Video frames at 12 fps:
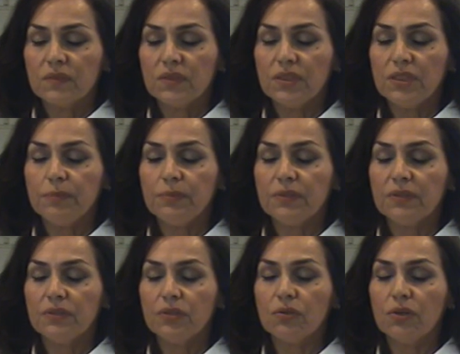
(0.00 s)
Deep.
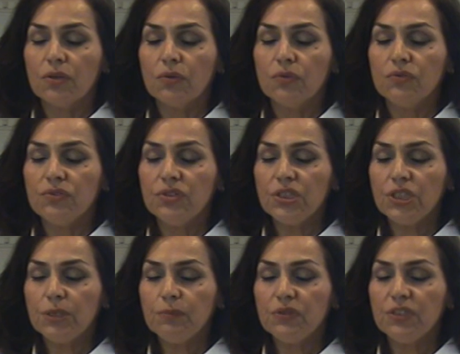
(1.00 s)
You're going to go
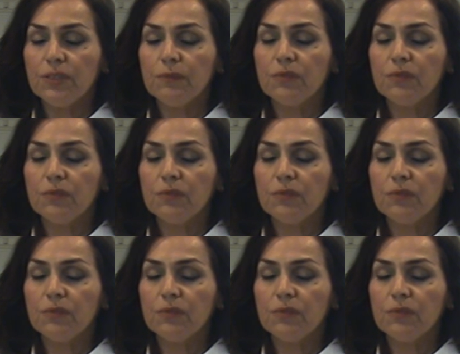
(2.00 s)
deep, deep.